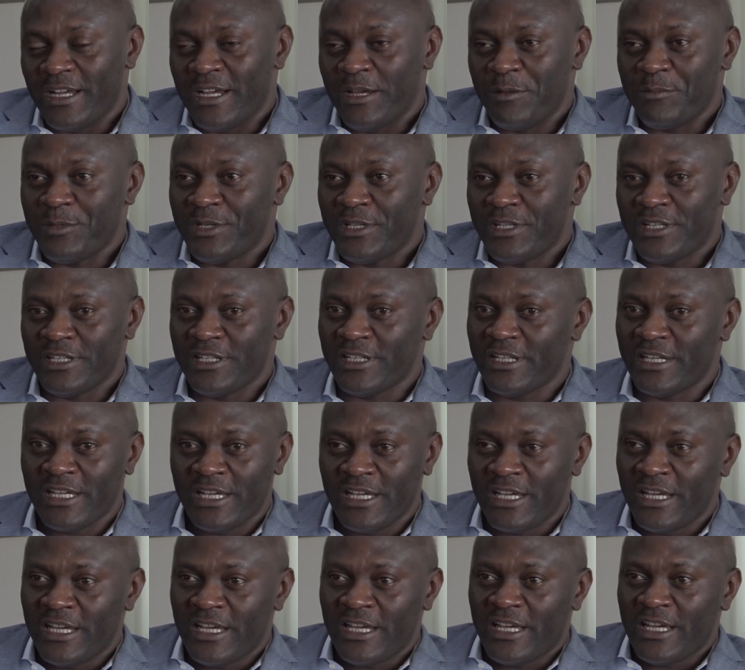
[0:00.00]
I mean,
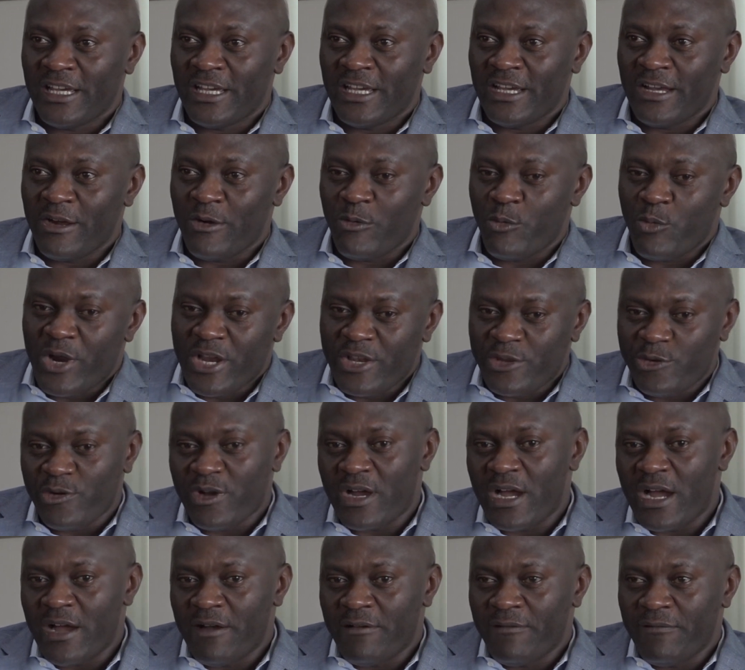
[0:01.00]
when you
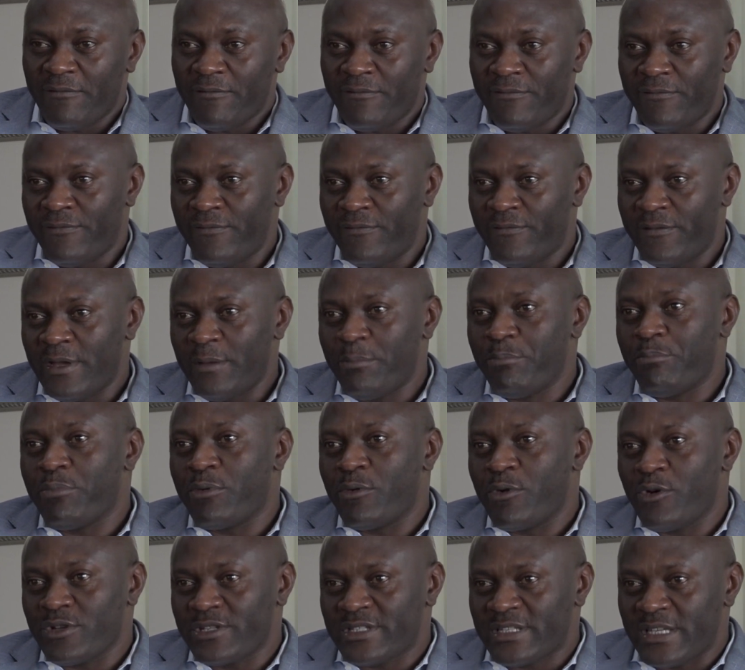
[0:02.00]
have a
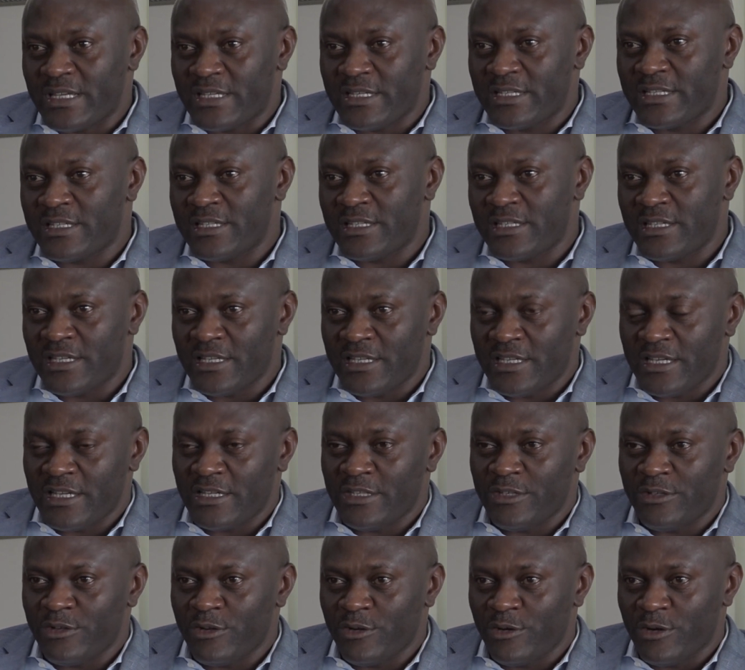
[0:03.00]
process,
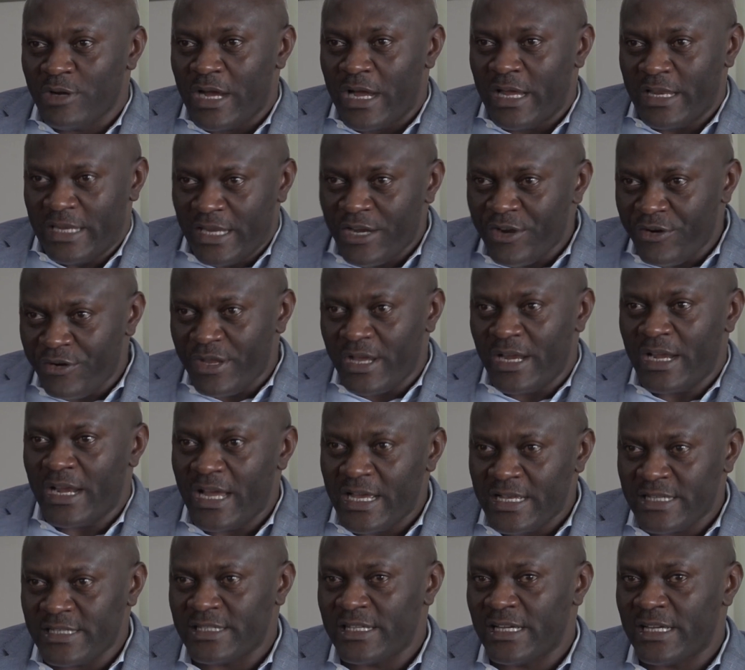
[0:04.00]
I then
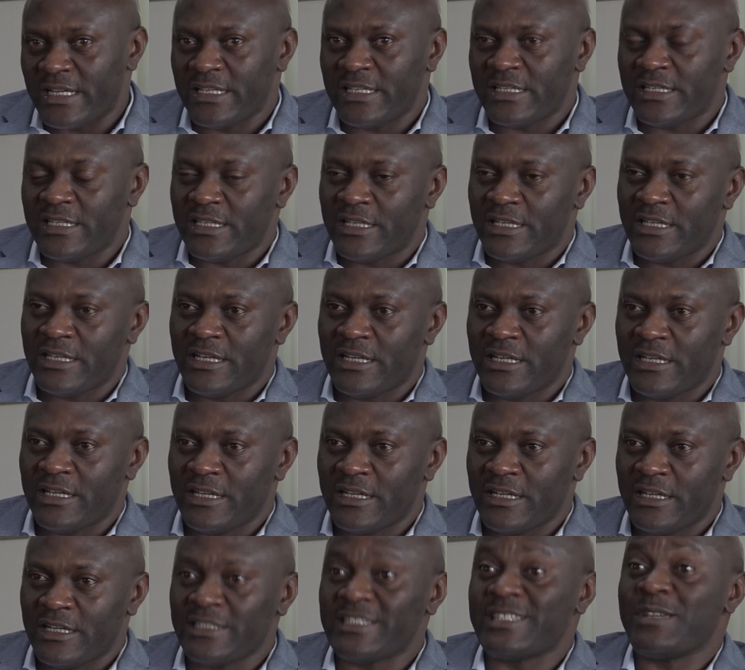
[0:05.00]
realized that
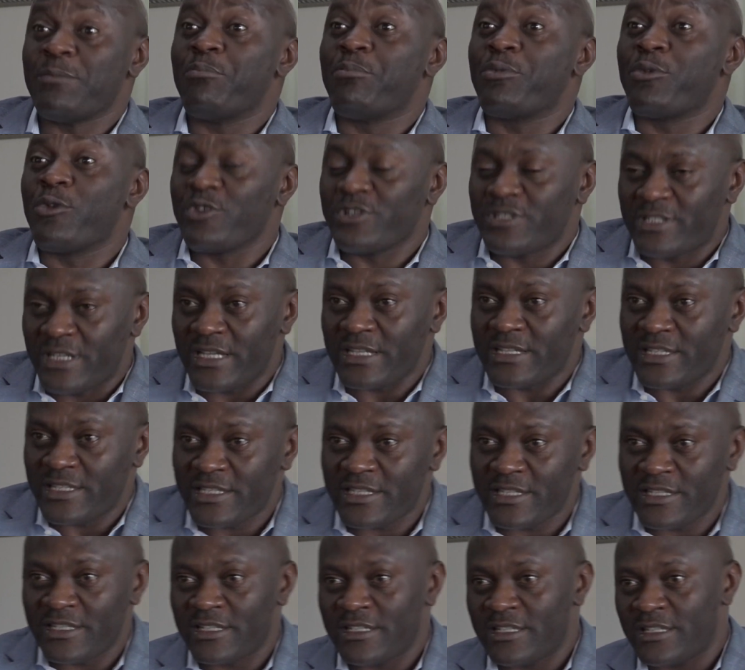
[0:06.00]
it's a
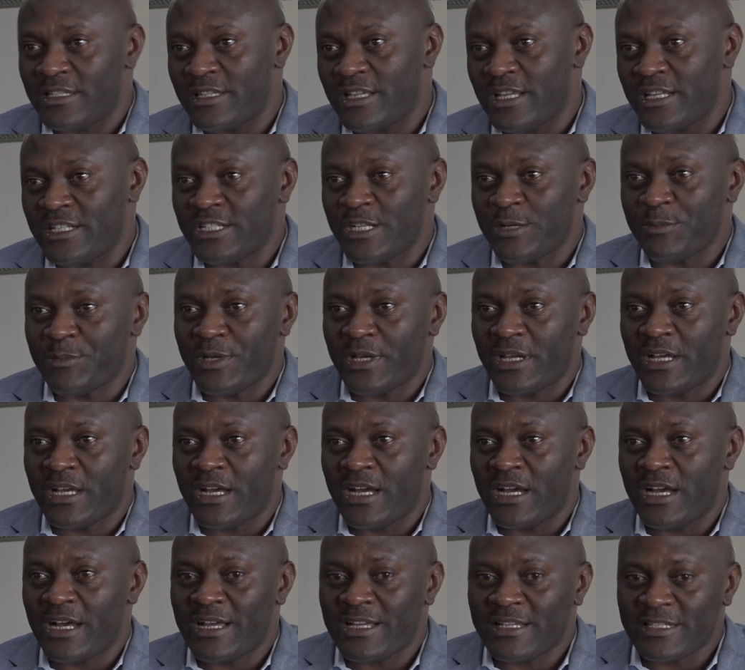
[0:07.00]
process, that
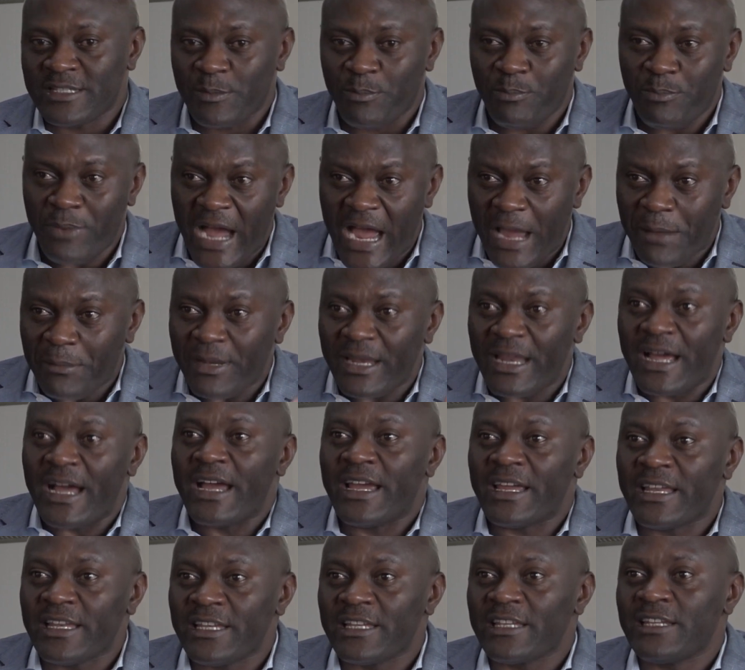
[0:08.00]
Jamaica has a
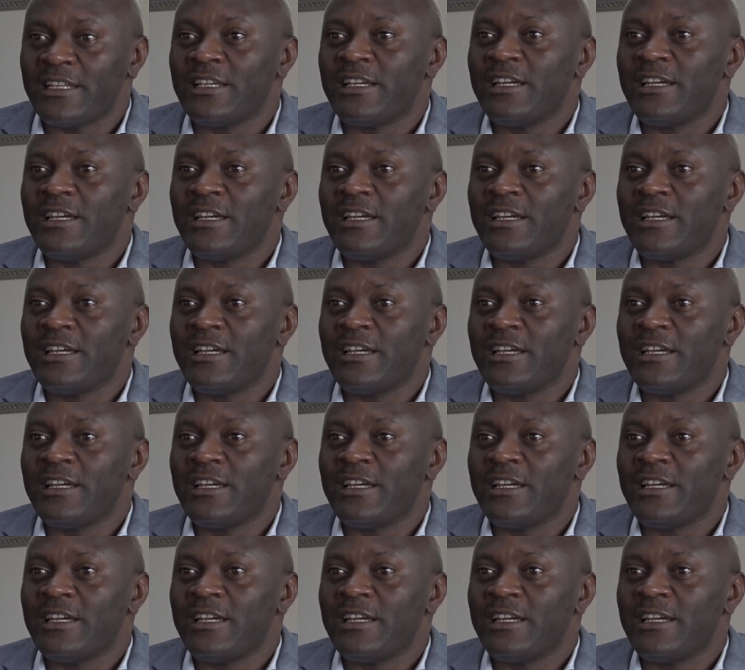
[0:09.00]
pipeline